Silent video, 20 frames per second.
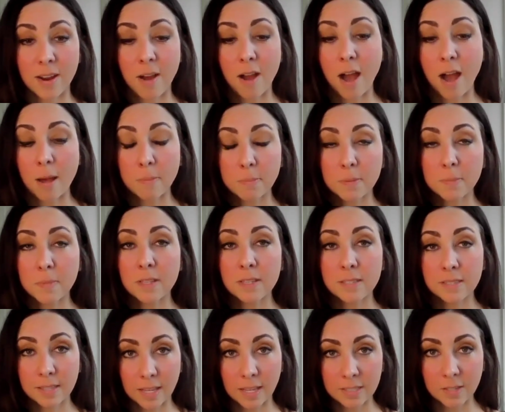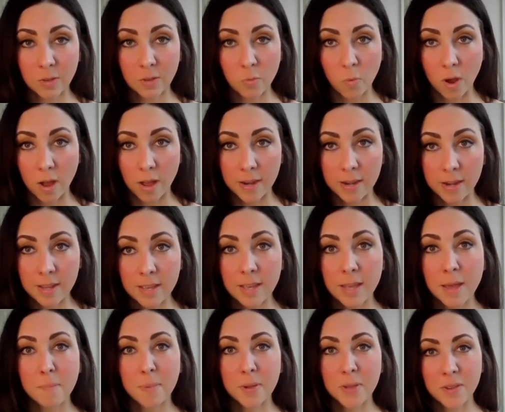Now, optimal is less than 1,
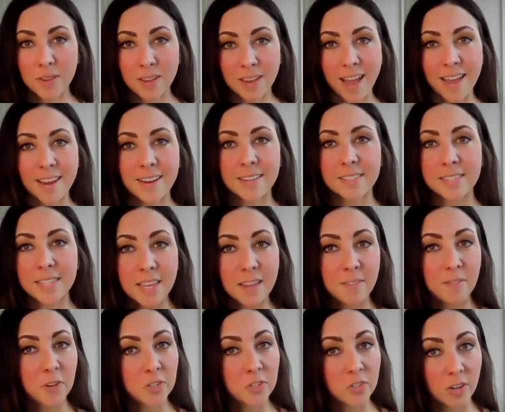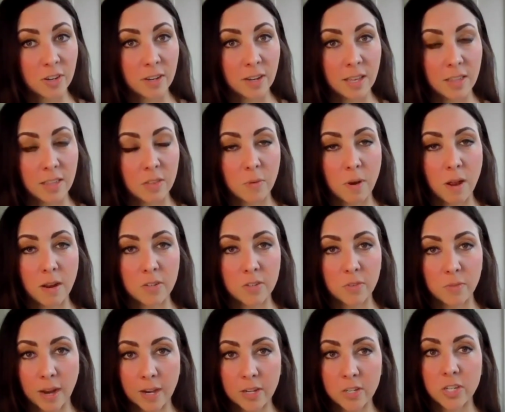but you can kind of see if you're trending in the wrong
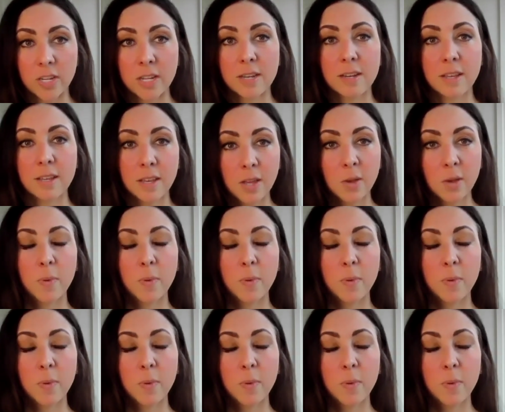direction.